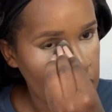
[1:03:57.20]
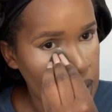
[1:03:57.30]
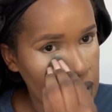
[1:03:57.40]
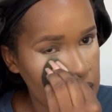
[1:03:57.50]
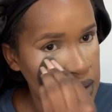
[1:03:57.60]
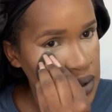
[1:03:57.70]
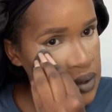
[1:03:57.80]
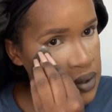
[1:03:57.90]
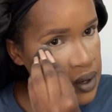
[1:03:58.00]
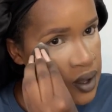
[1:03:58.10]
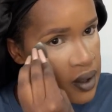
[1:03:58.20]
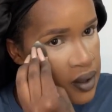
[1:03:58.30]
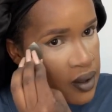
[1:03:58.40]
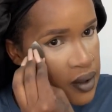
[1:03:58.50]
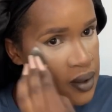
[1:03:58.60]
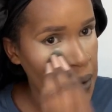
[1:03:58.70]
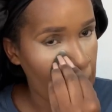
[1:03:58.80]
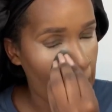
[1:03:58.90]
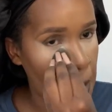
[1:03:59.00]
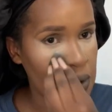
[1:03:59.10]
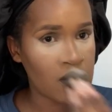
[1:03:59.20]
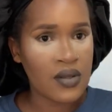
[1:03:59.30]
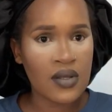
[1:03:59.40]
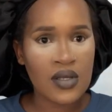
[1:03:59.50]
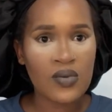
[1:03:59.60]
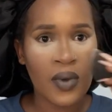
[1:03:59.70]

Guys, ne? So this is